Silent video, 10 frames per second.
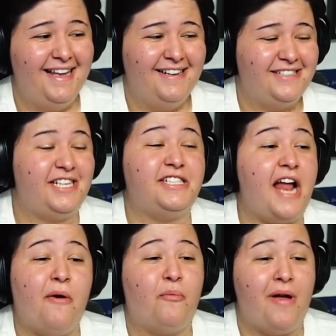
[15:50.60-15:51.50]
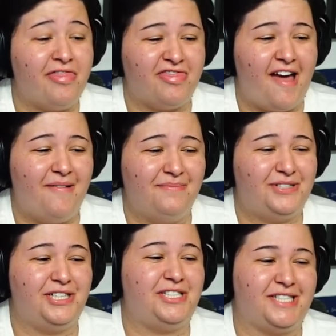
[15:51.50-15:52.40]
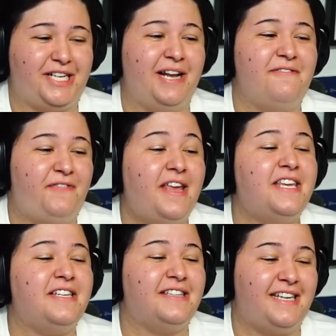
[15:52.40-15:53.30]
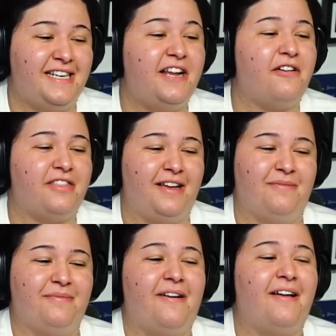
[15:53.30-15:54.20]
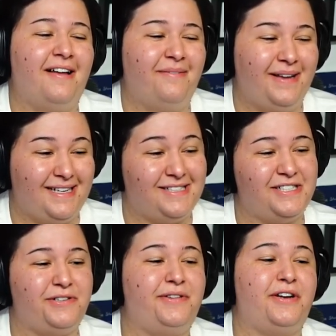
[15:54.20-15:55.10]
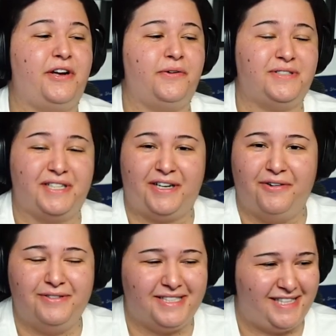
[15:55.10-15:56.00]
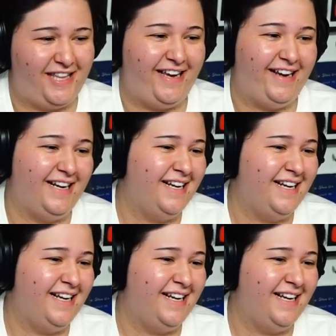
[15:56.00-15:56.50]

She's not with them. She's just conveniently near them because she's doing the coast to coast thing.